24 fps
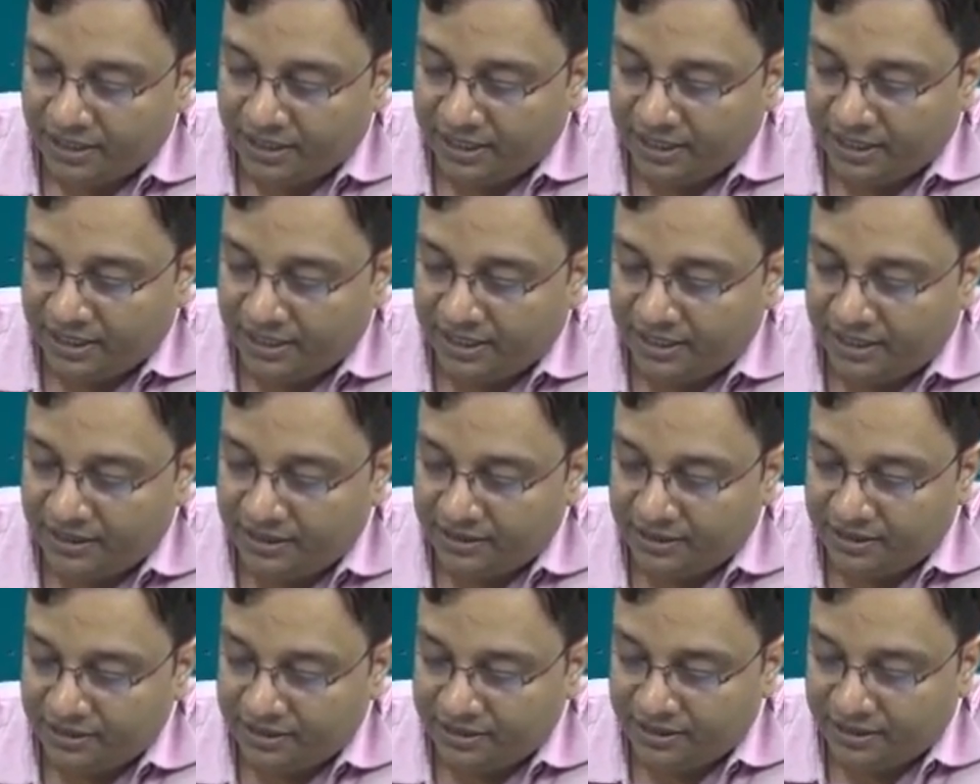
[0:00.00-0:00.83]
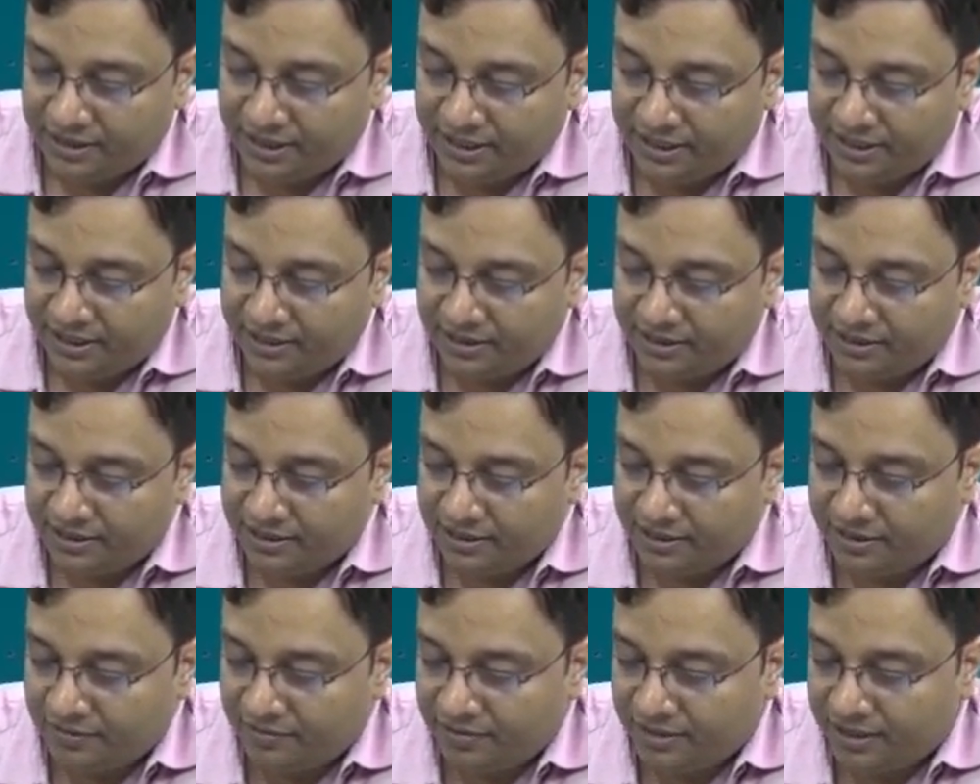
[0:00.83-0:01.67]
and this radius
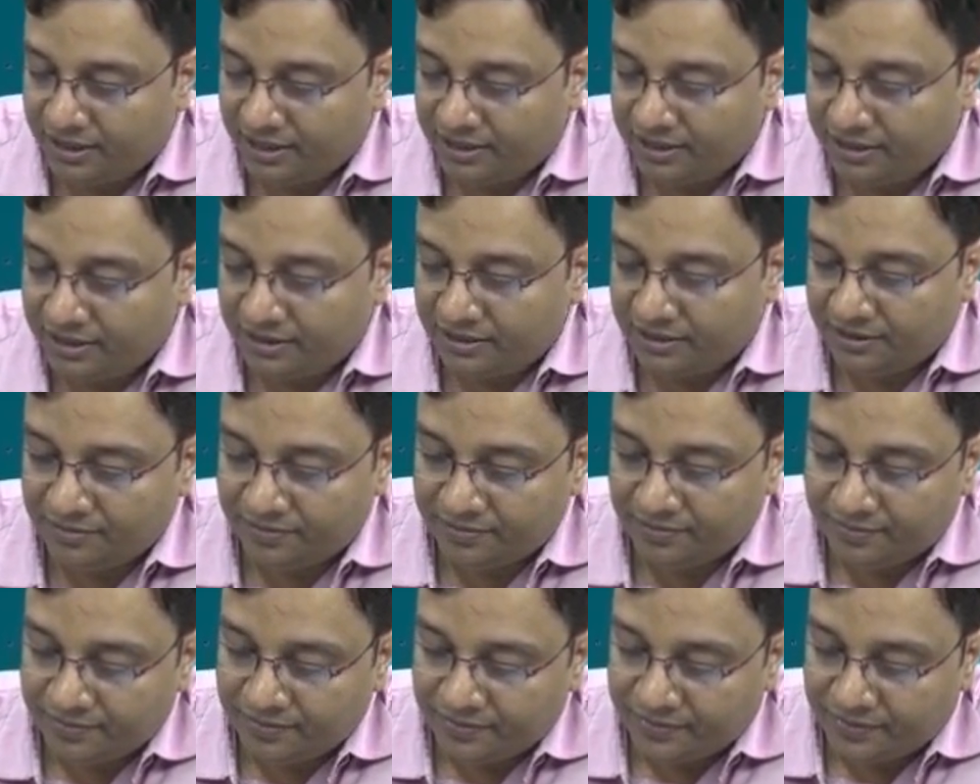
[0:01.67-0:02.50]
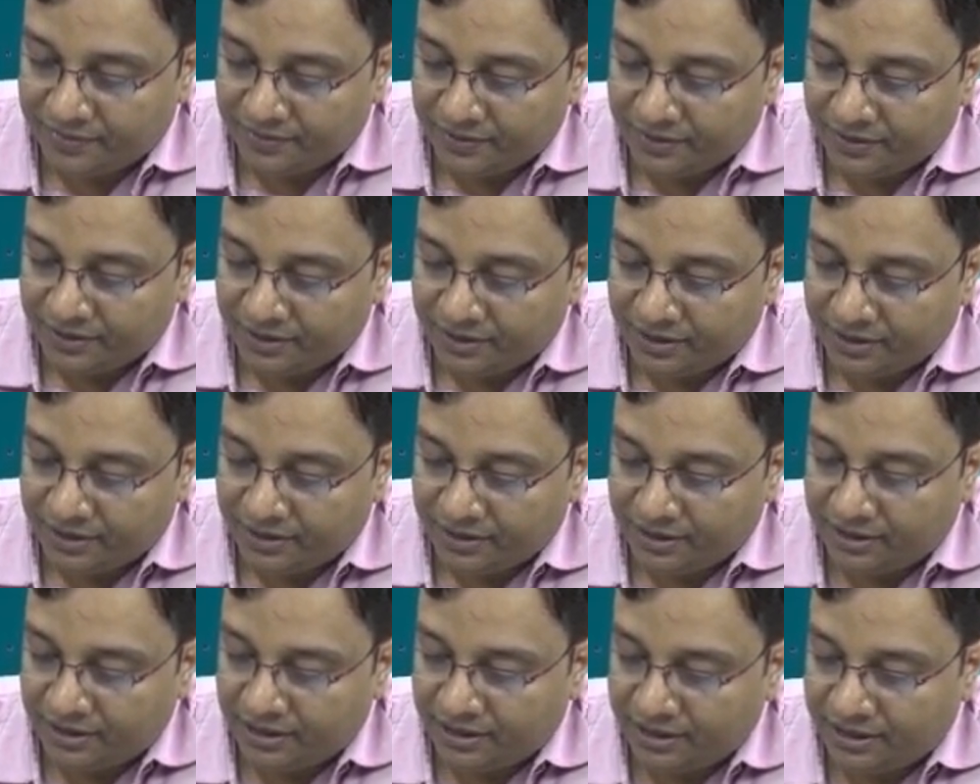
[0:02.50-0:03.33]
is given as
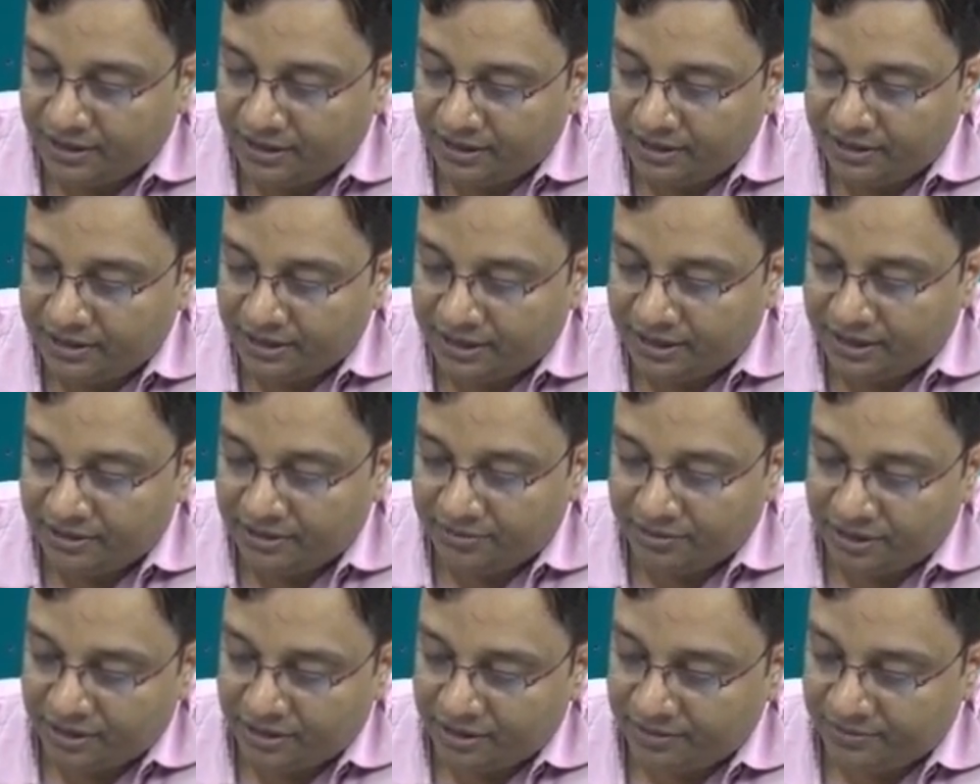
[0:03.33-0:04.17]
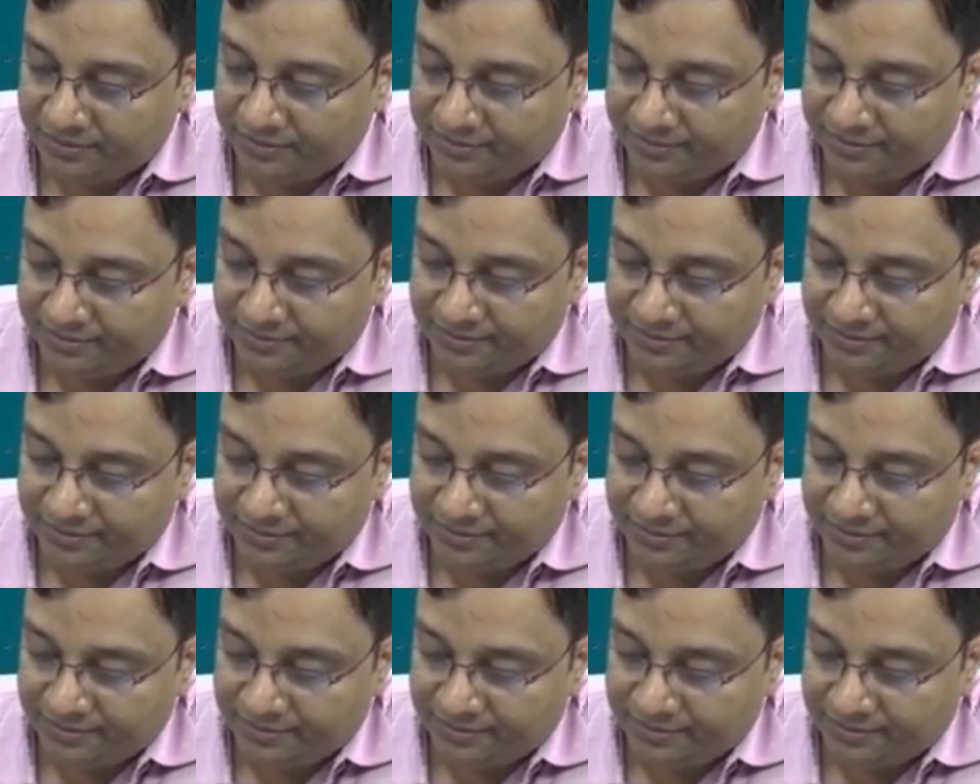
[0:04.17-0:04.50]
30 centimeter,